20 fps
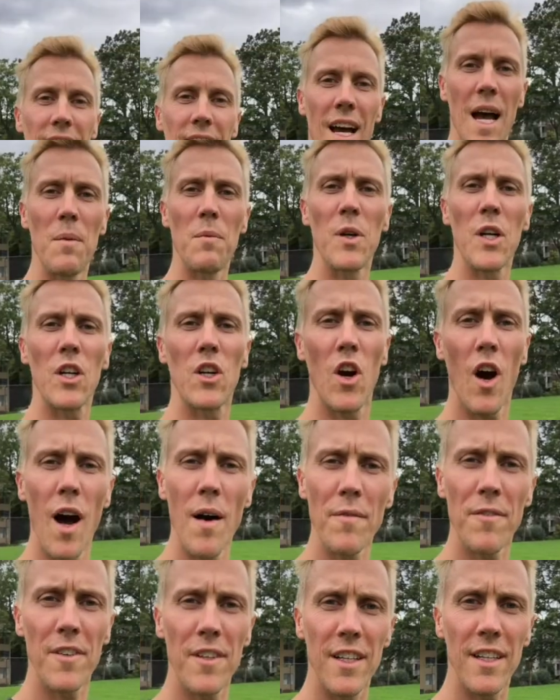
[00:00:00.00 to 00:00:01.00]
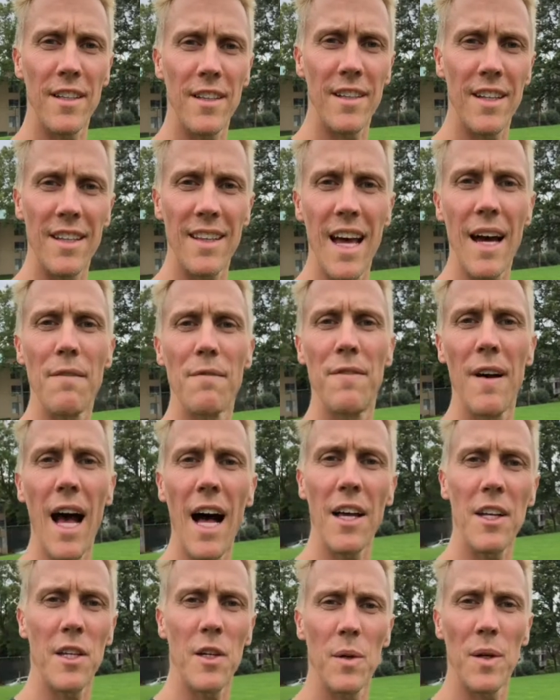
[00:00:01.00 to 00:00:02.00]
And we are confident that that
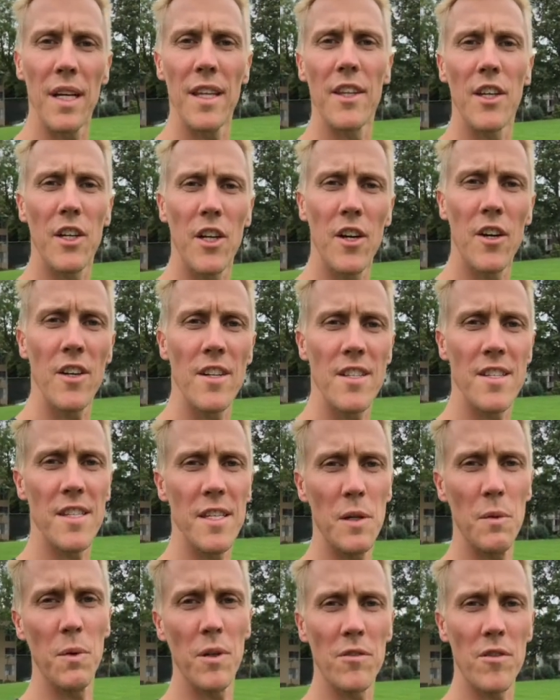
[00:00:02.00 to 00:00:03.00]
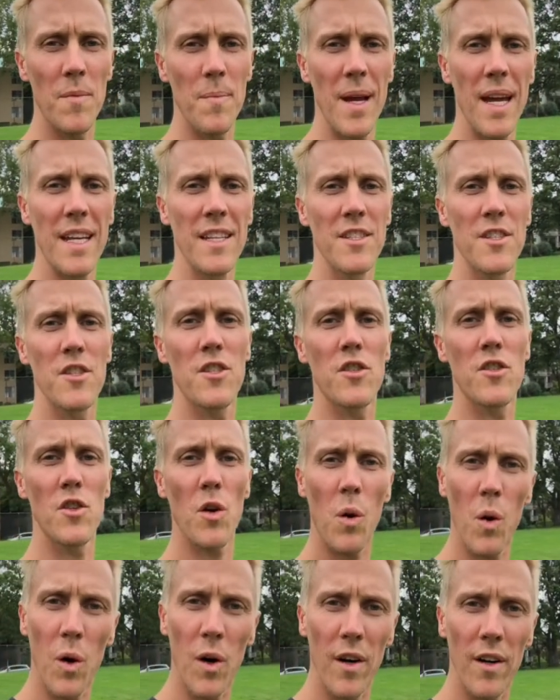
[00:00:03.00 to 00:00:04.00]
value in the currency will remain
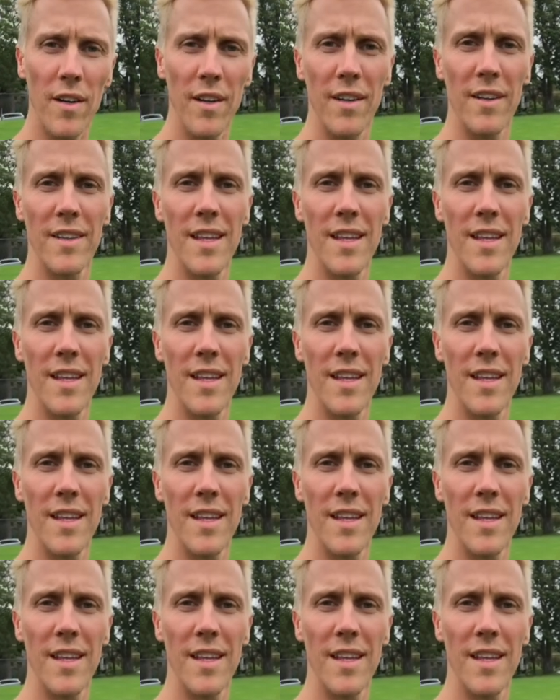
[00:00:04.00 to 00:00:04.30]
stored,